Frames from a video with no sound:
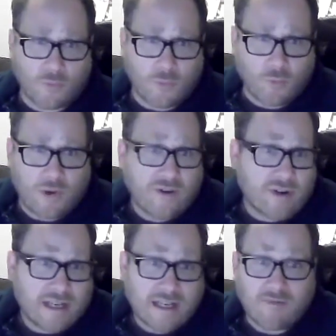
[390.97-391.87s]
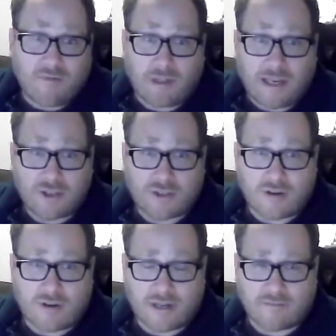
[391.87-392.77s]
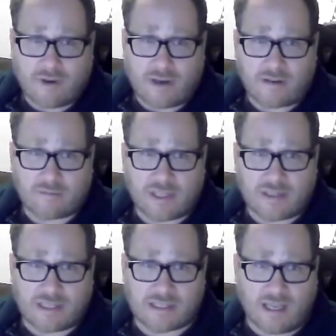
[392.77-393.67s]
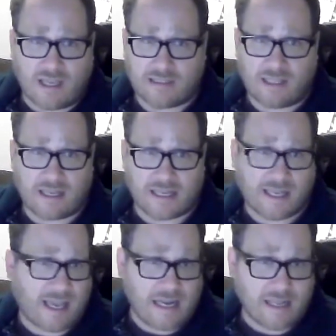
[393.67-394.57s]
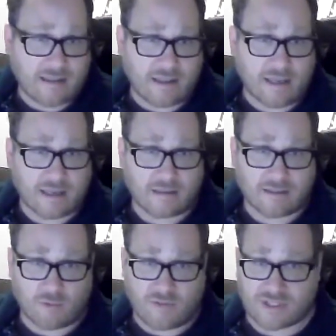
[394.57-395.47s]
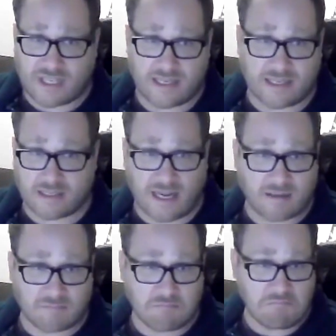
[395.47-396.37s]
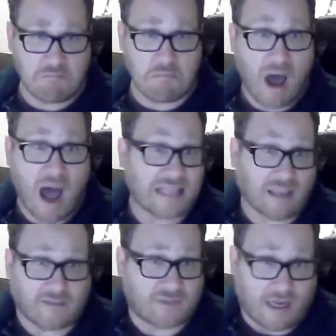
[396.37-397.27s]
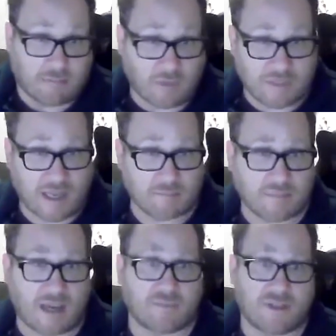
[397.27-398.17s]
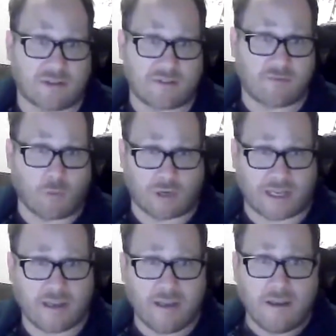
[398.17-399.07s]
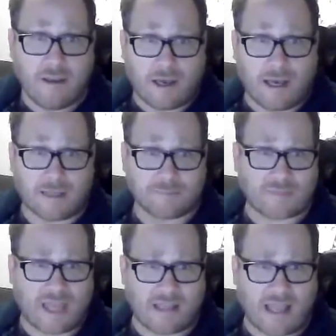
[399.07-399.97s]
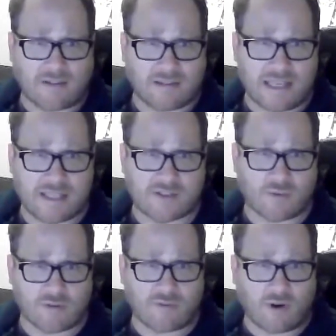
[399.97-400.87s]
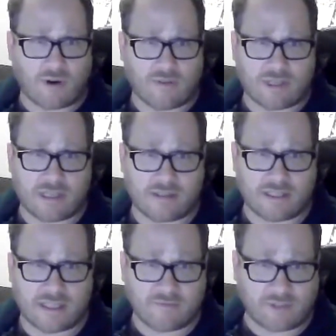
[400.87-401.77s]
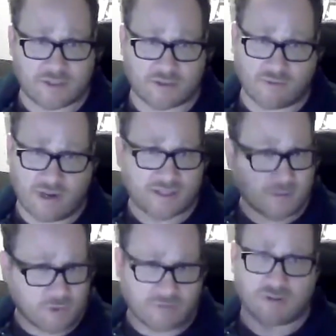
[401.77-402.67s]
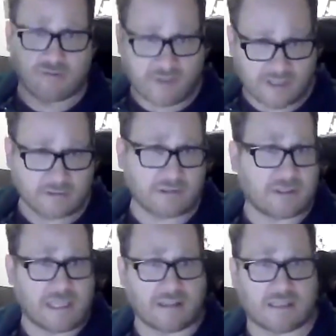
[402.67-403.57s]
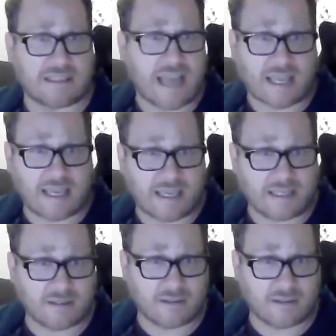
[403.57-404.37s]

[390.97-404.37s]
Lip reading: we're in an inflationary environment that's unlike anything that we've seen in my lifetime. I mean, I'm nearly 40. And these sort of are the inflation rates that would have prevailed in the decade,